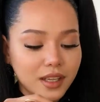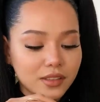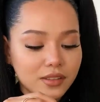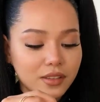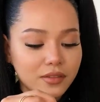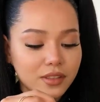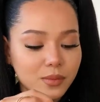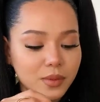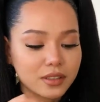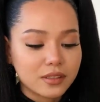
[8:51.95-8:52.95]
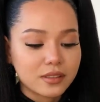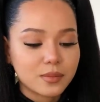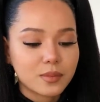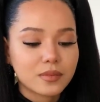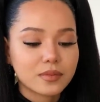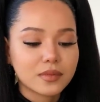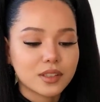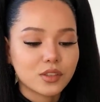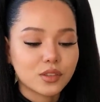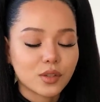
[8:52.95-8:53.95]
I just love this because
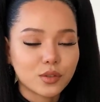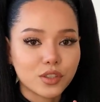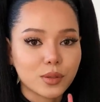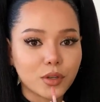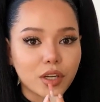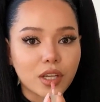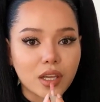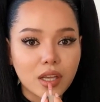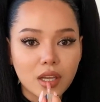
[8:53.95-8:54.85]
it's so shimmery.